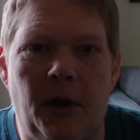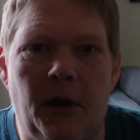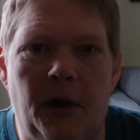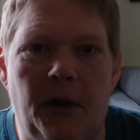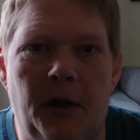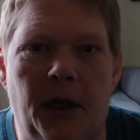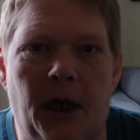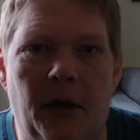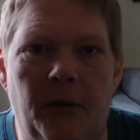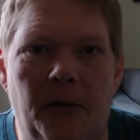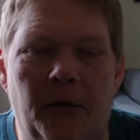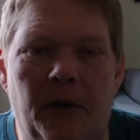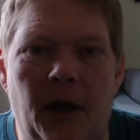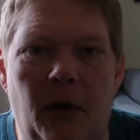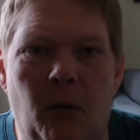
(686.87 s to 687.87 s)
you know,
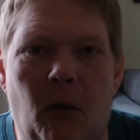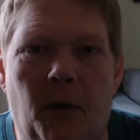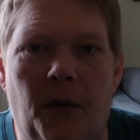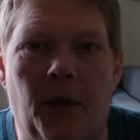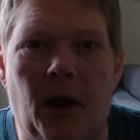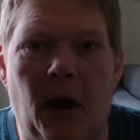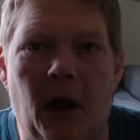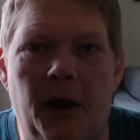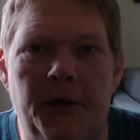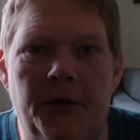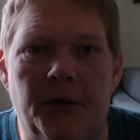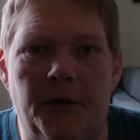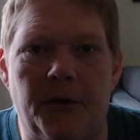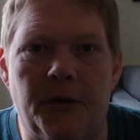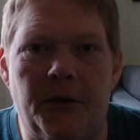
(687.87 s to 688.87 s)
they want the
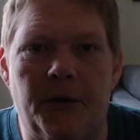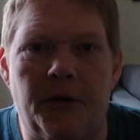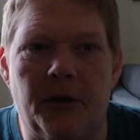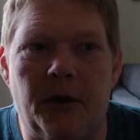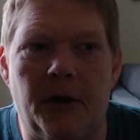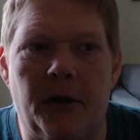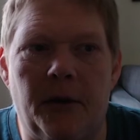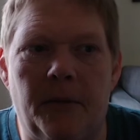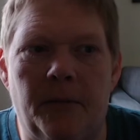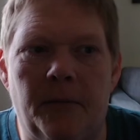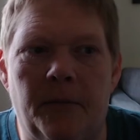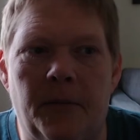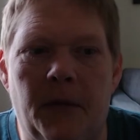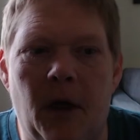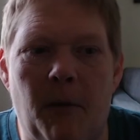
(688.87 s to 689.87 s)
license.
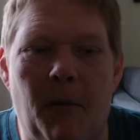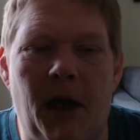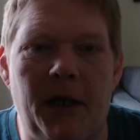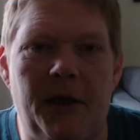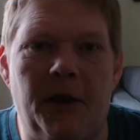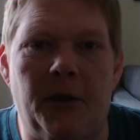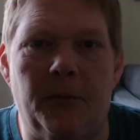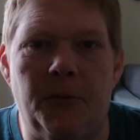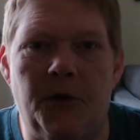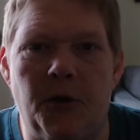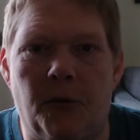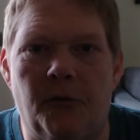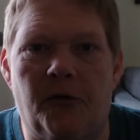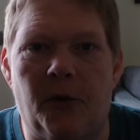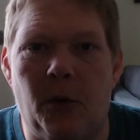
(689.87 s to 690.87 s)
They're making them
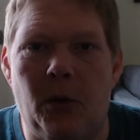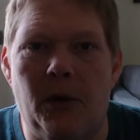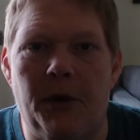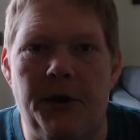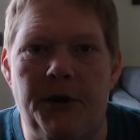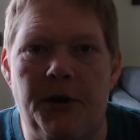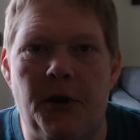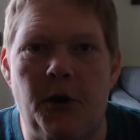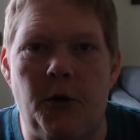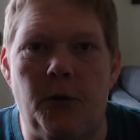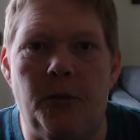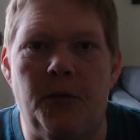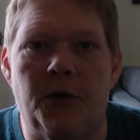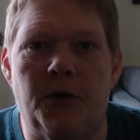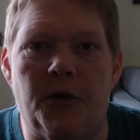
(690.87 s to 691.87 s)
jump through all these
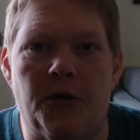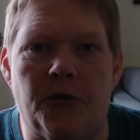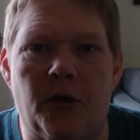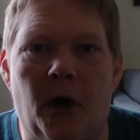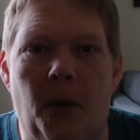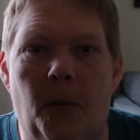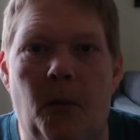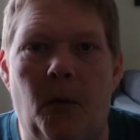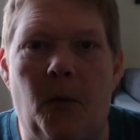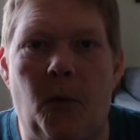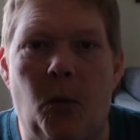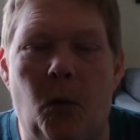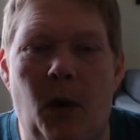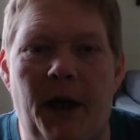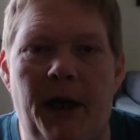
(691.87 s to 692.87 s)
hoops to try and
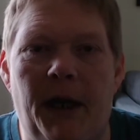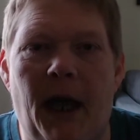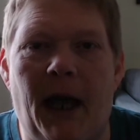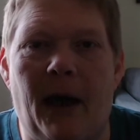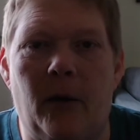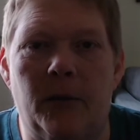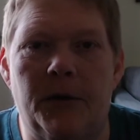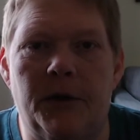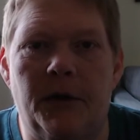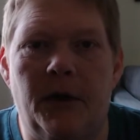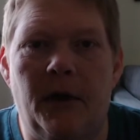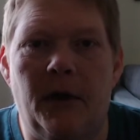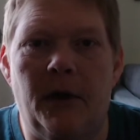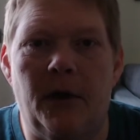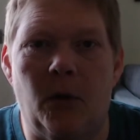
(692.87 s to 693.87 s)
wean out
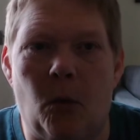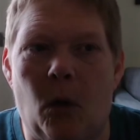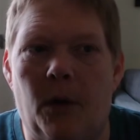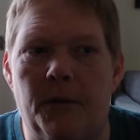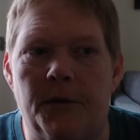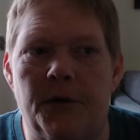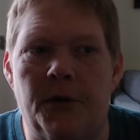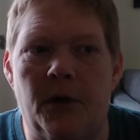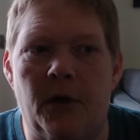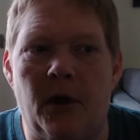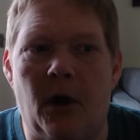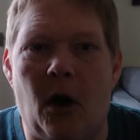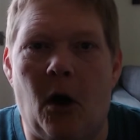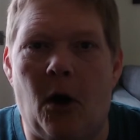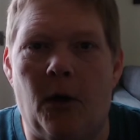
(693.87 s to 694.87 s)
the ones
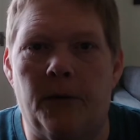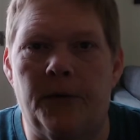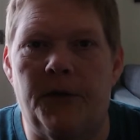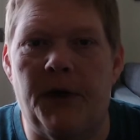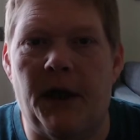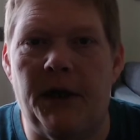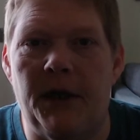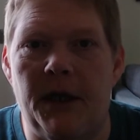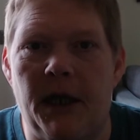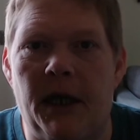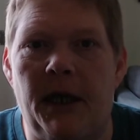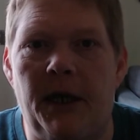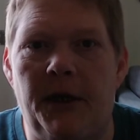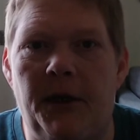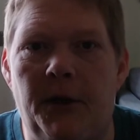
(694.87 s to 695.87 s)
that aren't
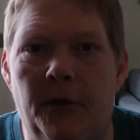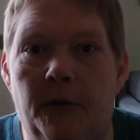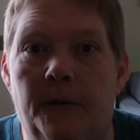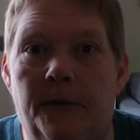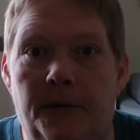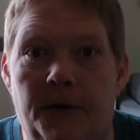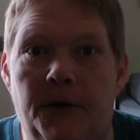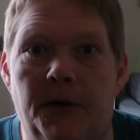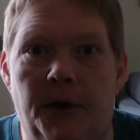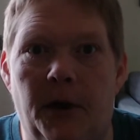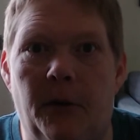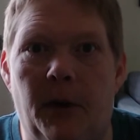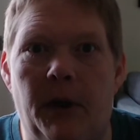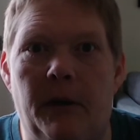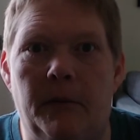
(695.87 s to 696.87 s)
dedicated enough to
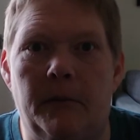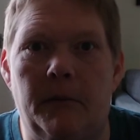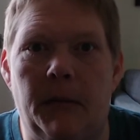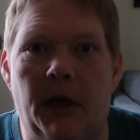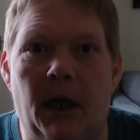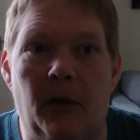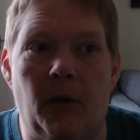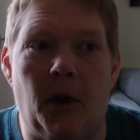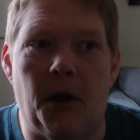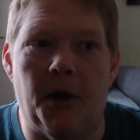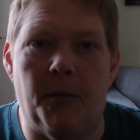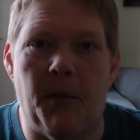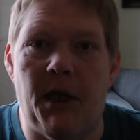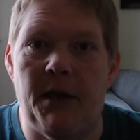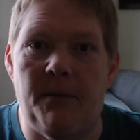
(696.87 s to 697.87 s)
do it. You know,
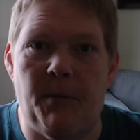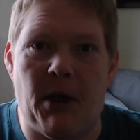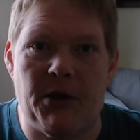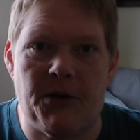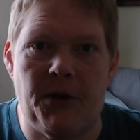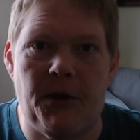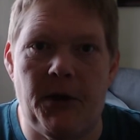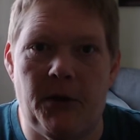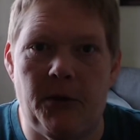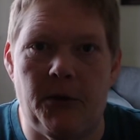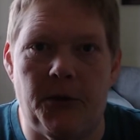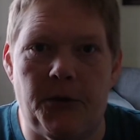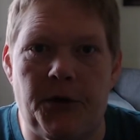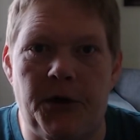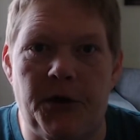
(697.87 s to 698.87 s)
like me, passing the
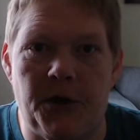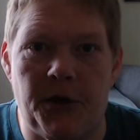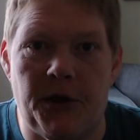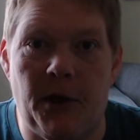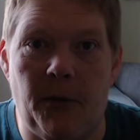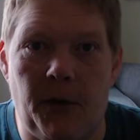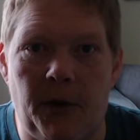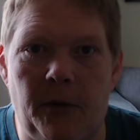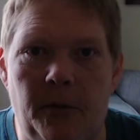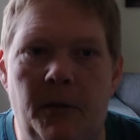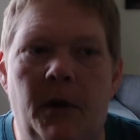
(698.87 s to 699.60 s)
courses and doing them.